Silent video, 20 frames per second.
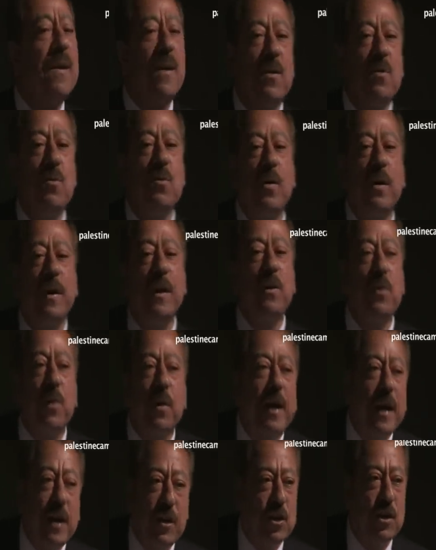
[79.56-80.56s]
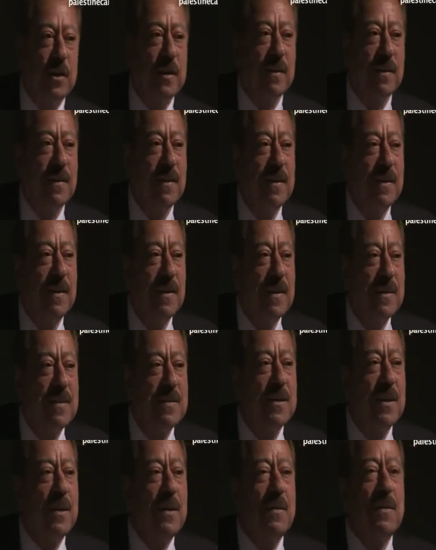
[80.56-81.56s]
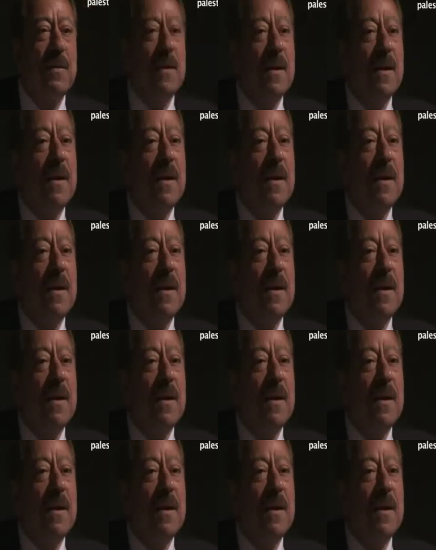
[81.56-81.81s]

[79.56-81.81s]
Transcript: in your education. So